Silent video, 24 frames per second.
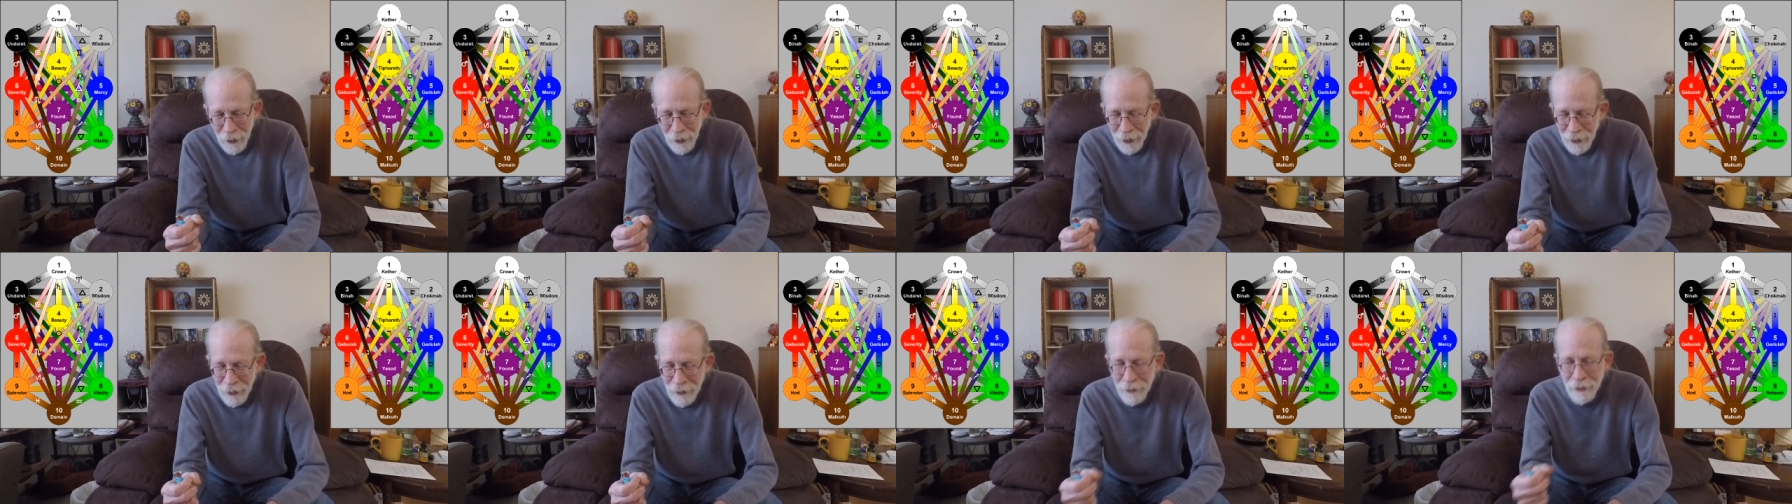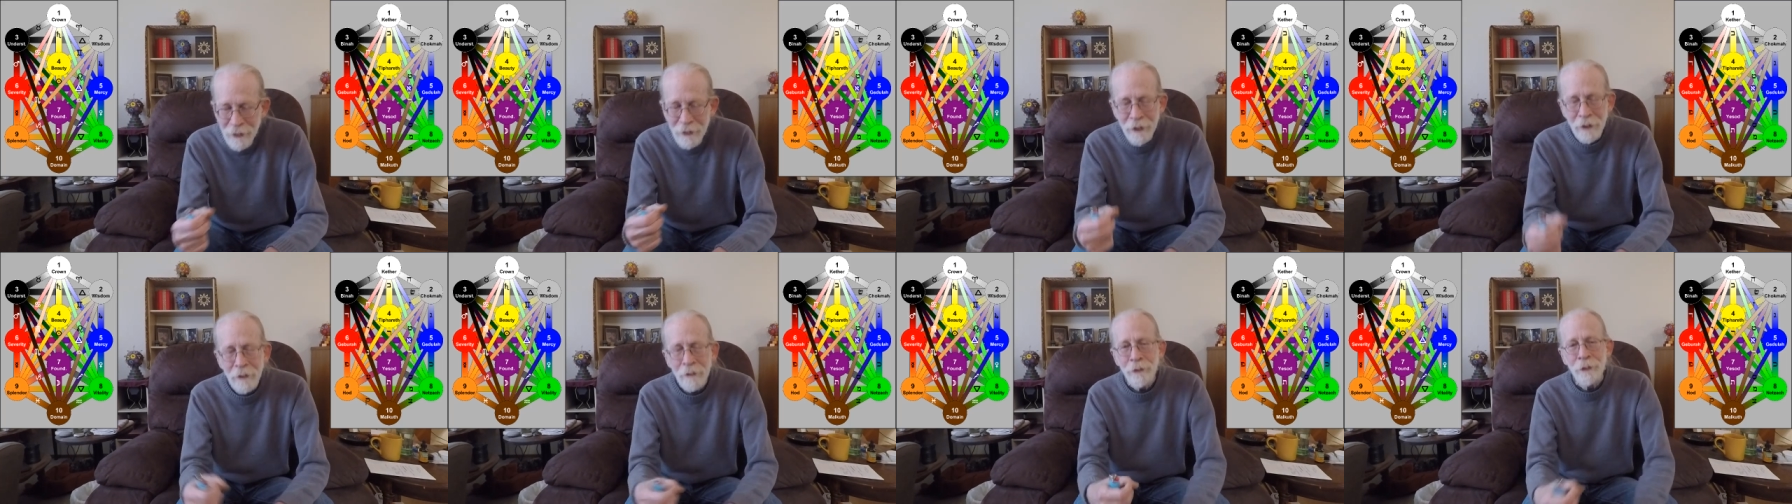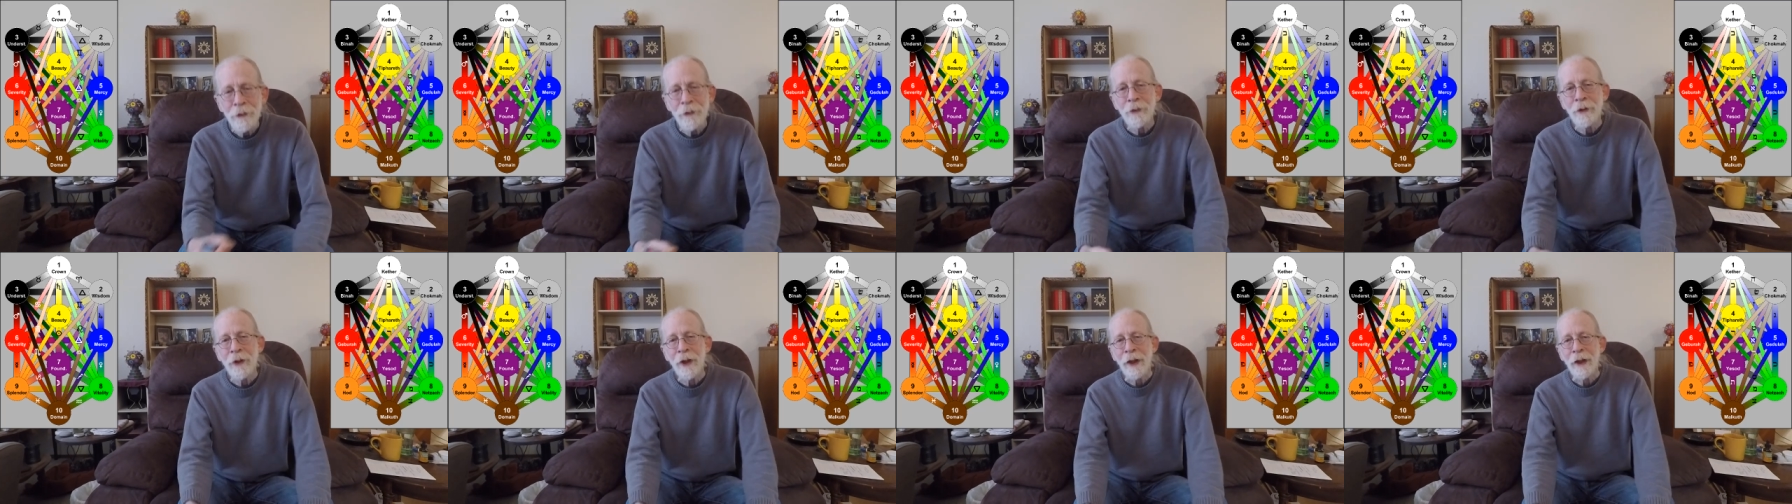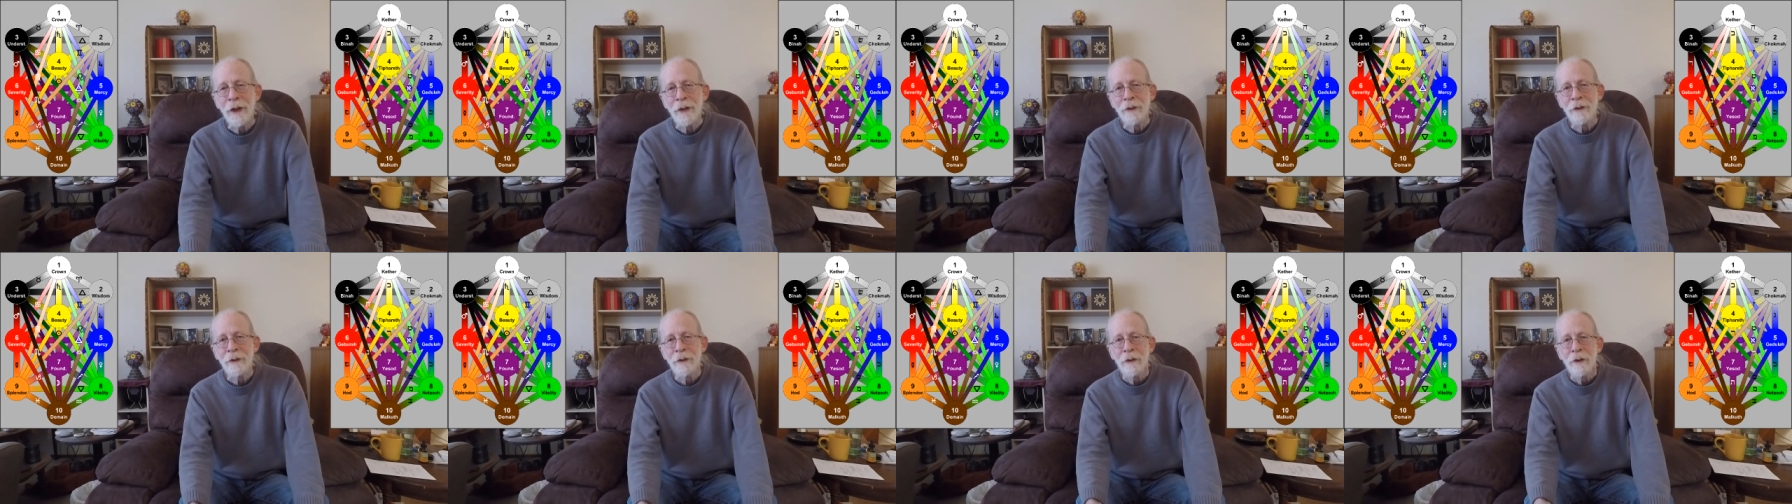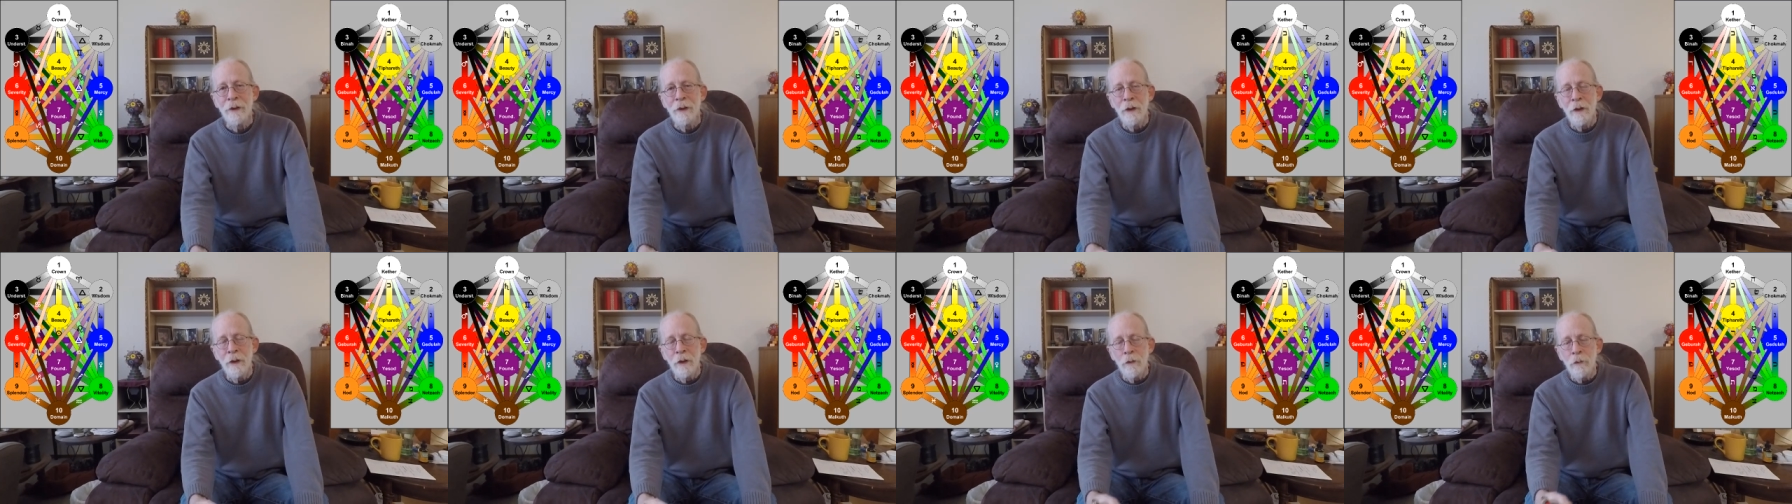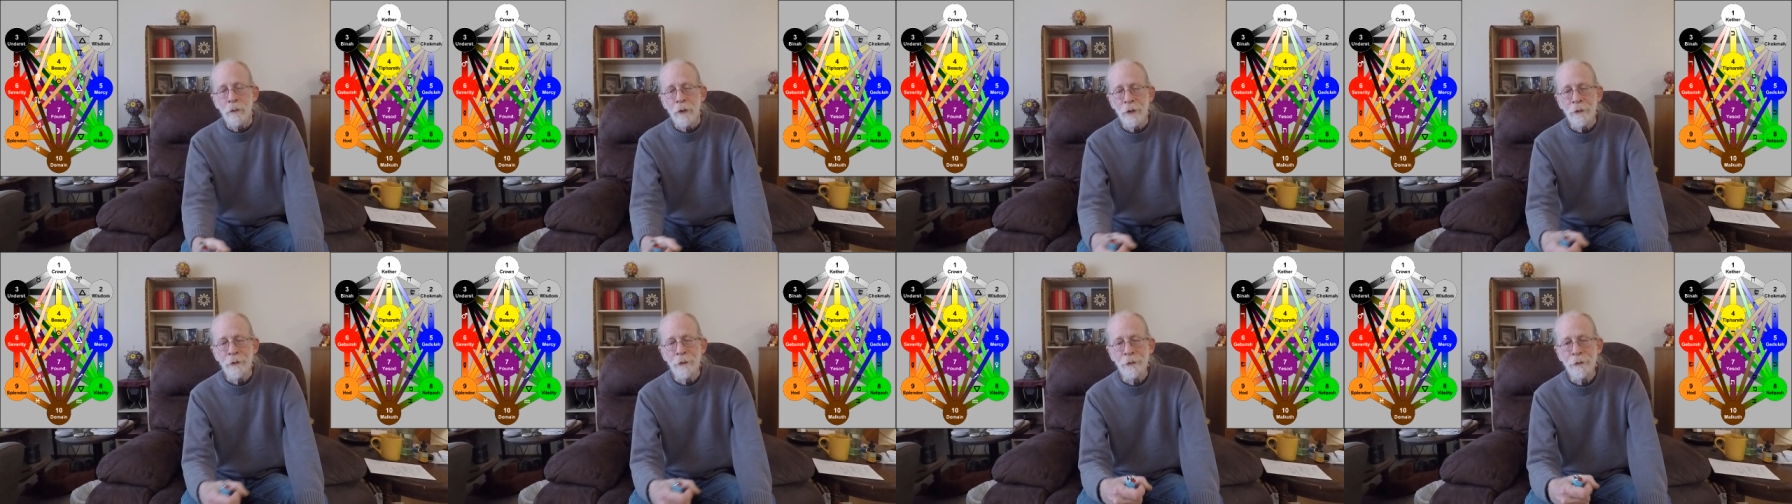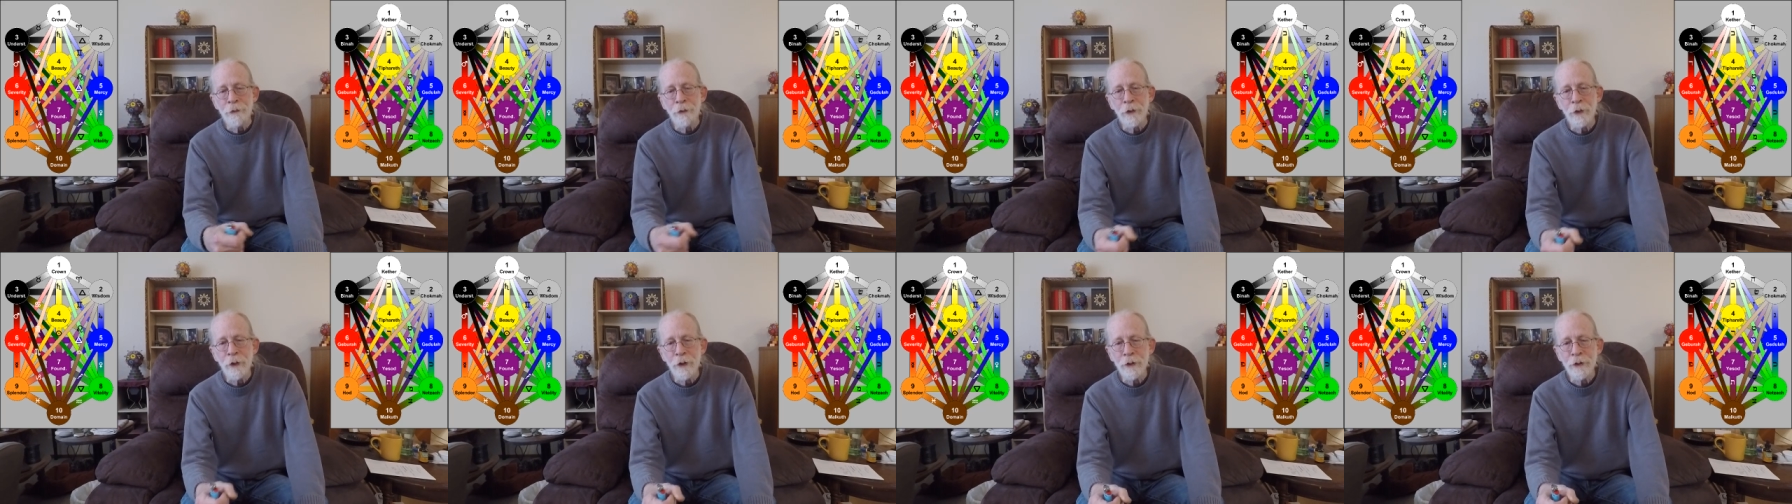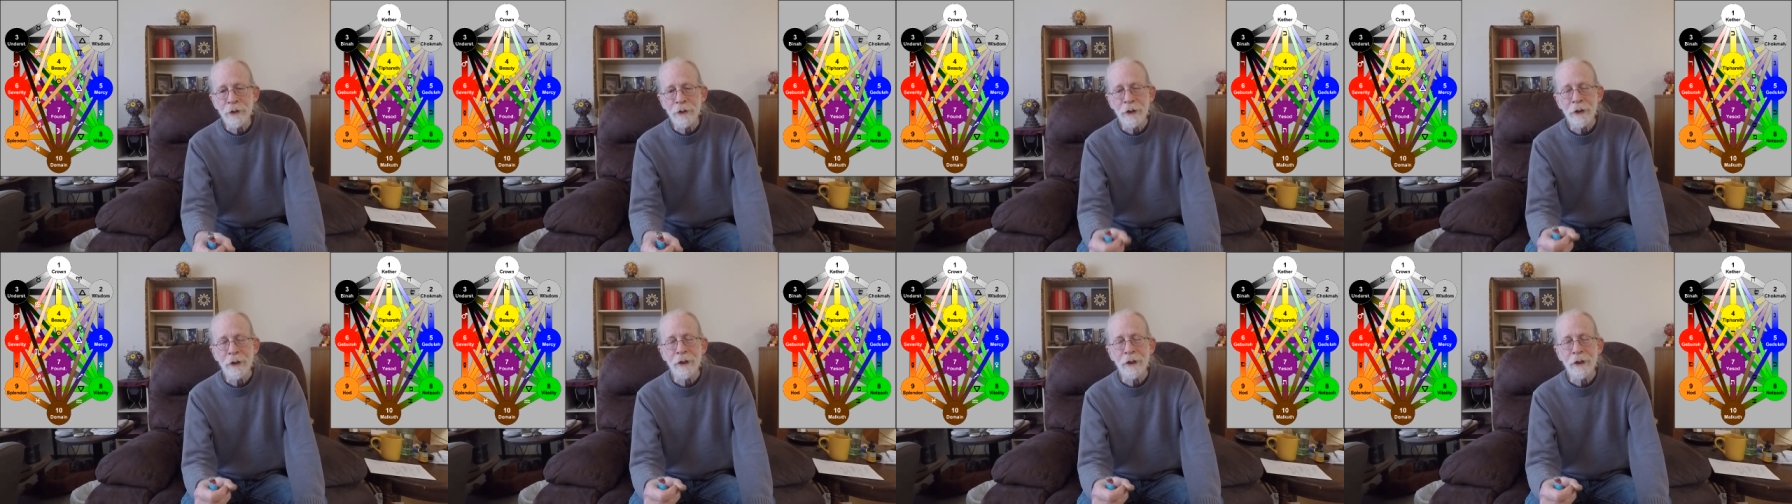In Tiferet, we first